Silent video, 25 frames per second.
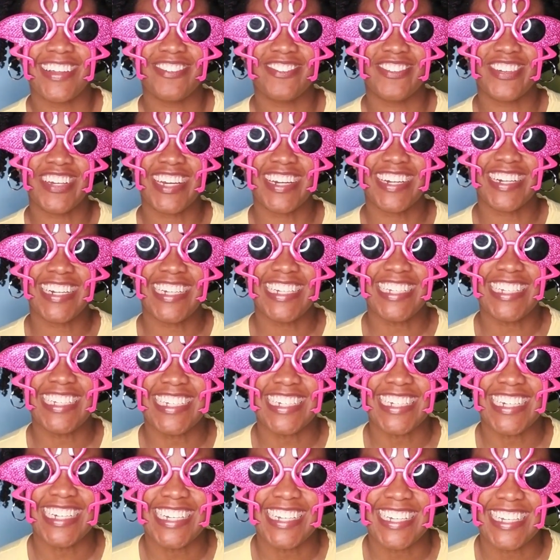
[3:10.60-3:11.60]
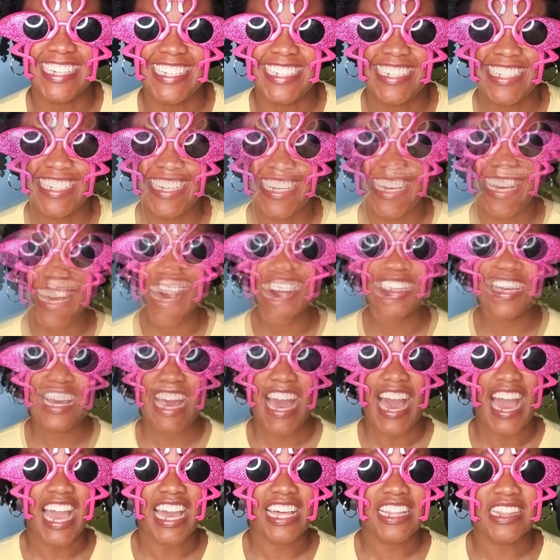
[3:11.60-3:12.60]
Very good.
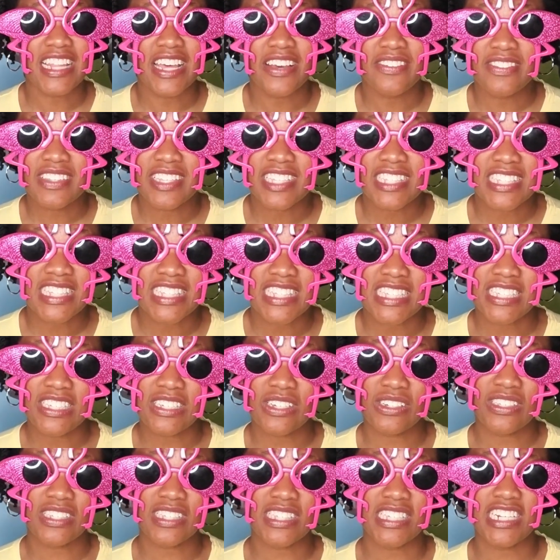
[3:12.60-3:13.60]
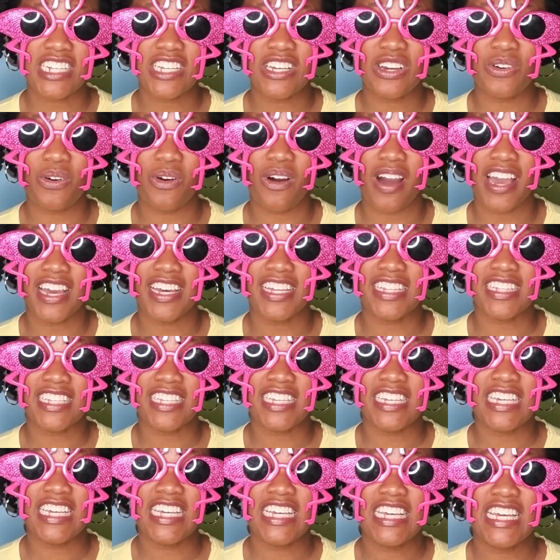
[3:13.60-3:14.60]
I love to see you sitting
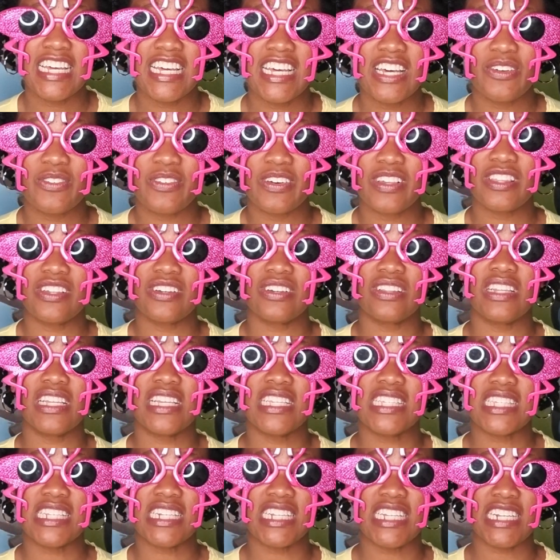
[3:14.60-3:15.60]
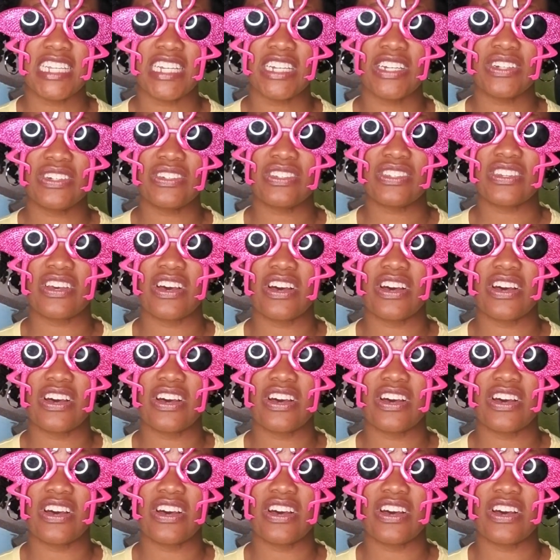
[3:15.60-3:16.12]
quietly with your listening ears